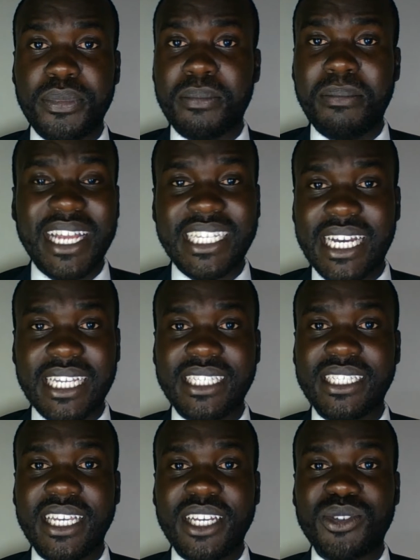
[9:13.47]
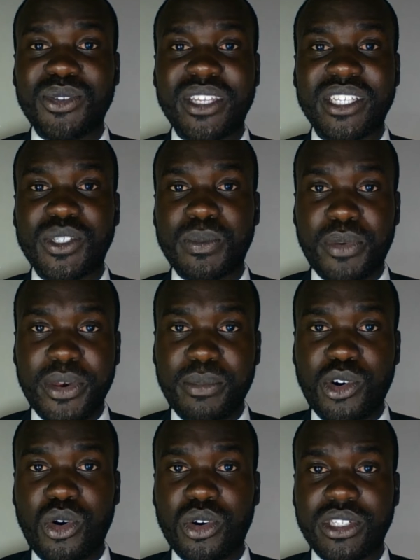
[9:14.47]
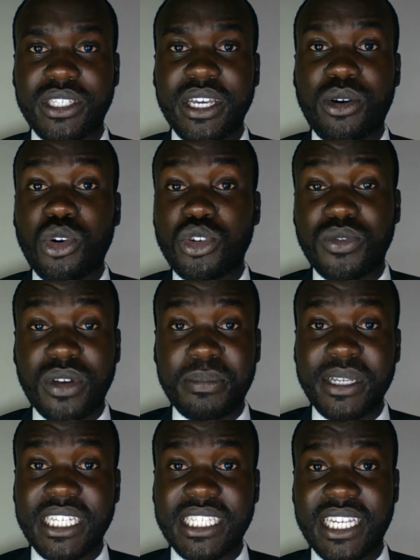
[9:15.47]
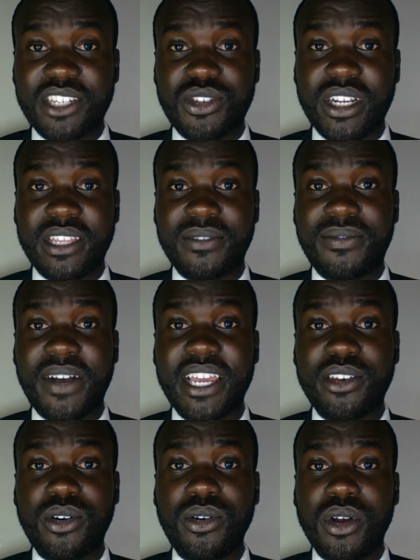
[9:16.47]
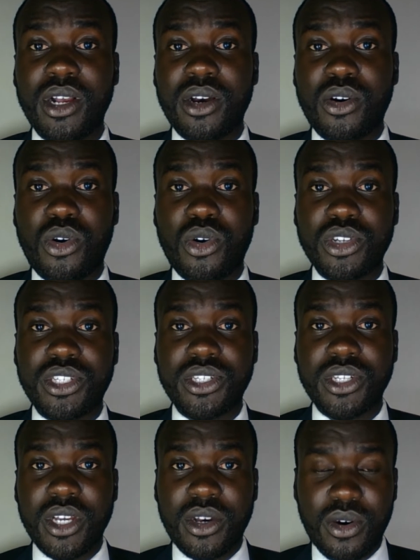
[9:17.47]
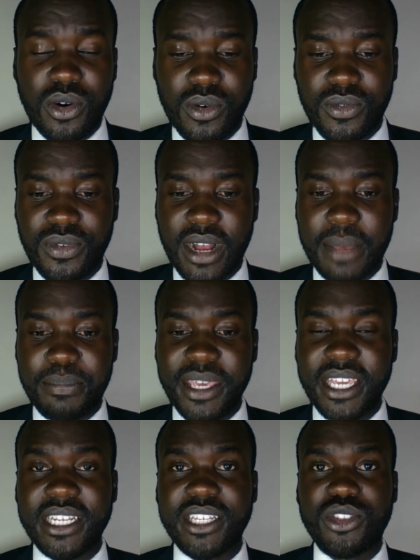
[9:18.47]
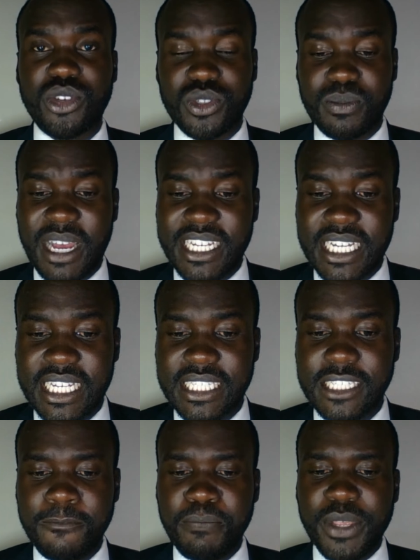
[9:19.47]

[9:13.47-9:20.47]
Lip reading: matters to the Supreme Court. The Court of Appeal is actually the final court of appeal in those matters.